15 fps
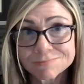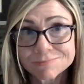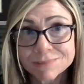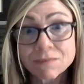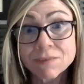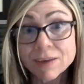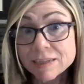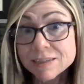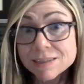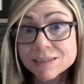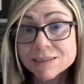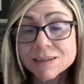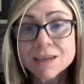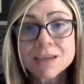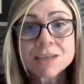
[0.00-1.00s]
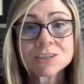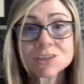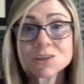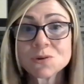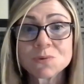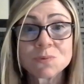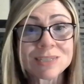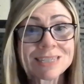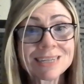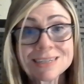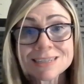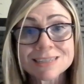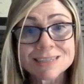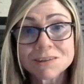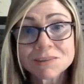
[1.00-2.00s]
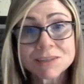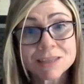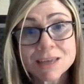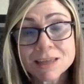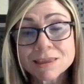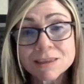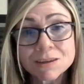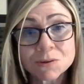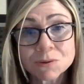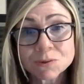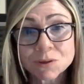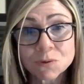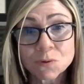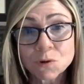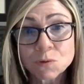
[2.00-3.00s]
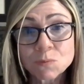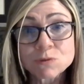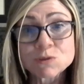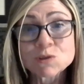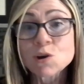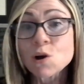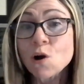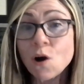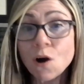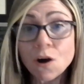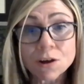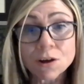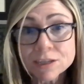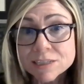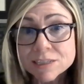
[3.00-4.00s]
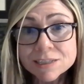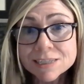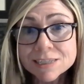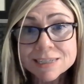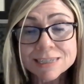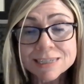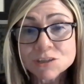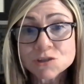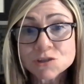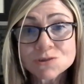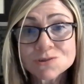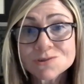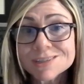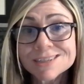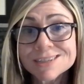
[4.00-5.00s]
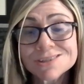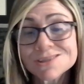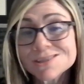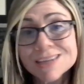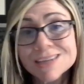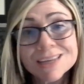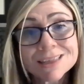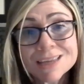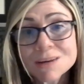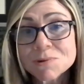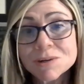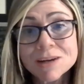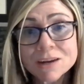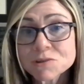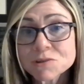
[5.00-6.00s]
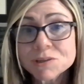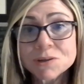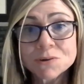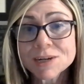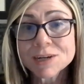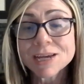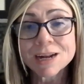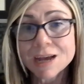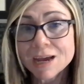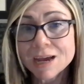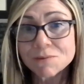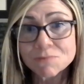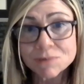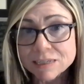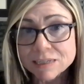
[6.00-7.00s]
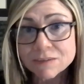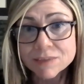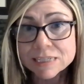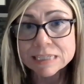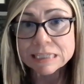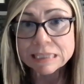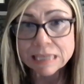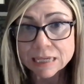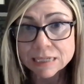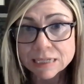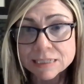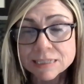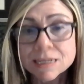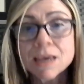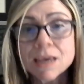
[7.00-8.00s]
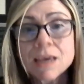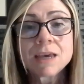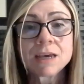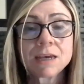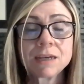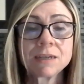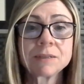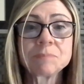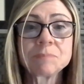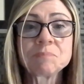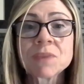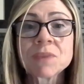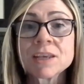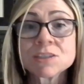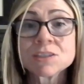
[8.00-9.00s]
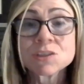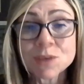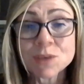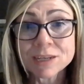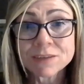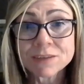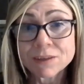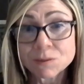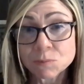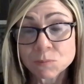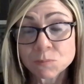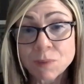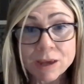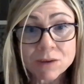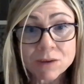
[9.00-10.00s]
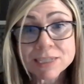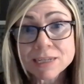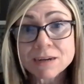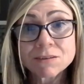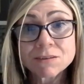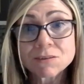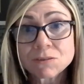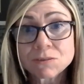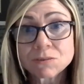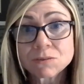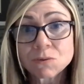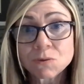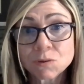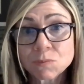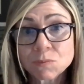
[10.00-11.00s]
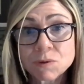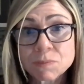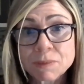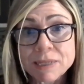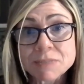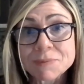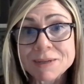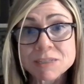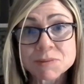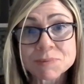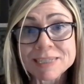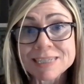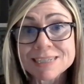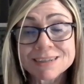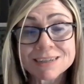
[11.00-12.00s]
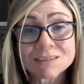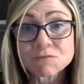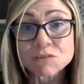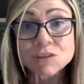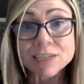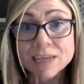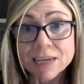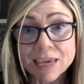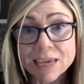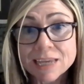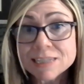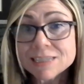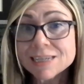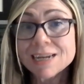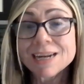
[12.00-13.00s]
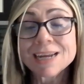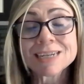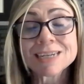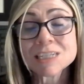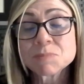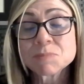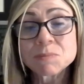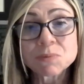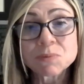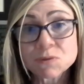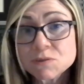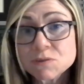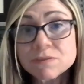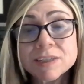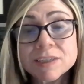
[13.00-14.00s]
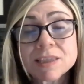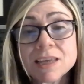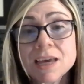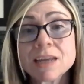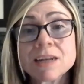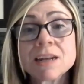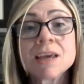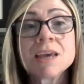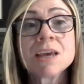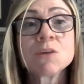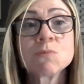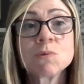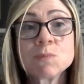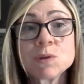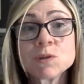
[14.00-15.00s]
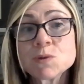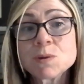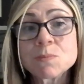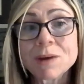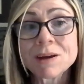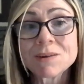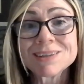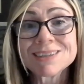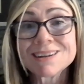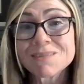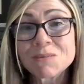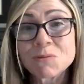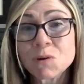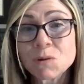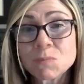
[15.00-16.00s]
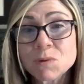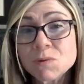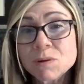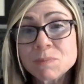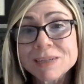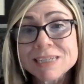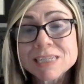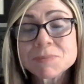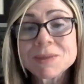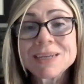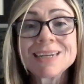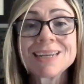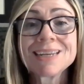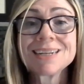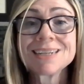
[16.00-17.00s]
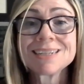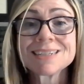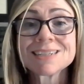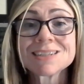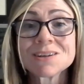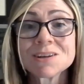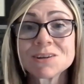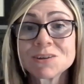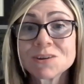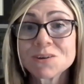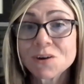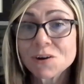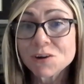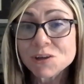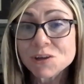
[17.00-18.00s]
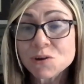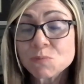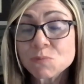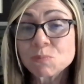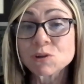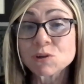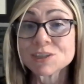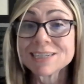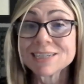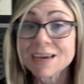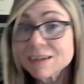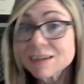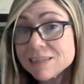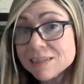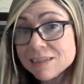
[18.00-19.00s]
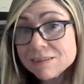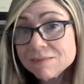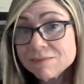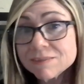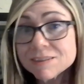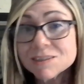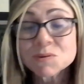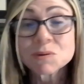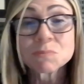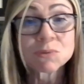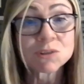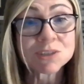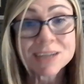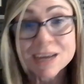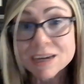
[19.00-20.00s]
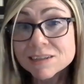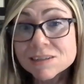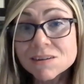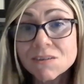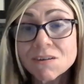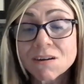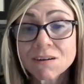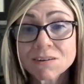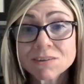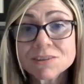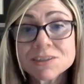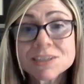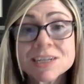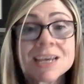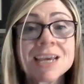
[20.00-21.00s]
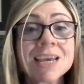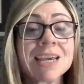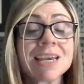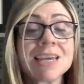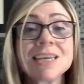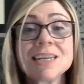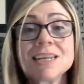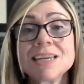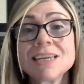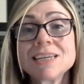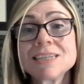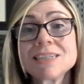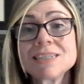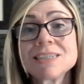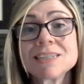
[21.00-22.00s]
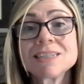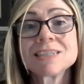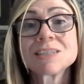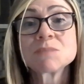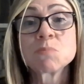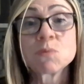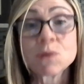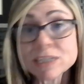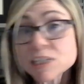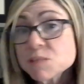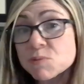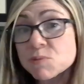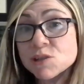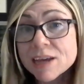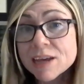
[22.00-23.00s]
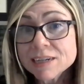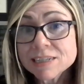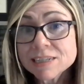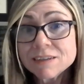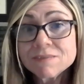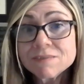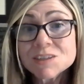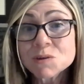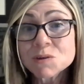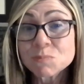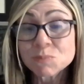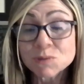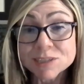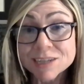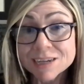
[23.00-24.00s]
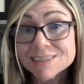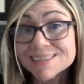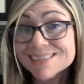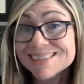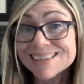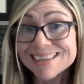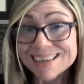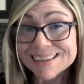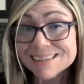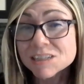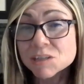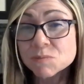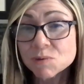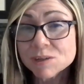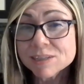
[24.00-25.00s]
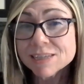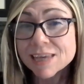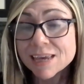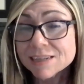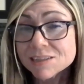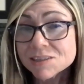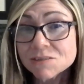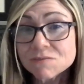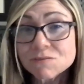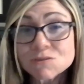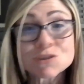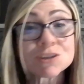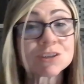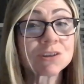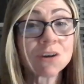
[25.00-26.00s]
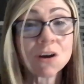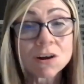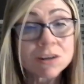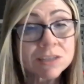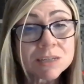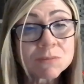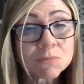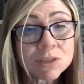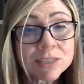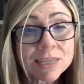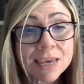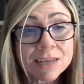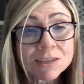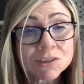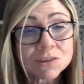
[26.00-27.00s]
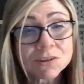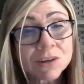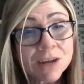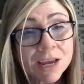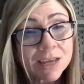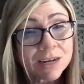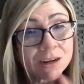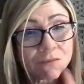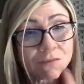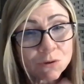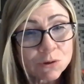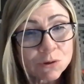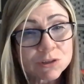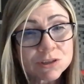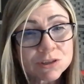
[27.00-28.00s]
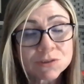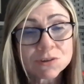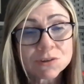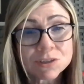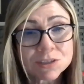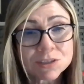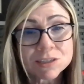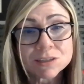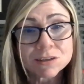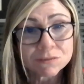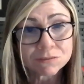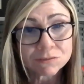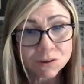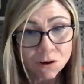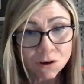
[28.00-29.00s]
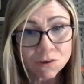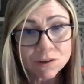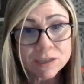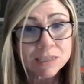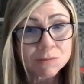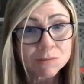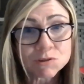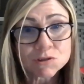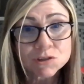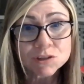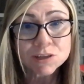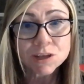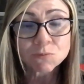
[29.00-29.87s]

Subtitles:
events. So it wasn't necessarily that their hormones caused these issues. It's just that they were naturally already at a high risk of these things. So the bioidentical hormone replacement has been studied for decades, and it has been proven that when we're doing bioidentical hormone replacement, it is cardioprotective, so it protects our heart. It is breast protective, so it protects us against breast cancer versus causing breast cancer. Now, of course, there are exceptions to that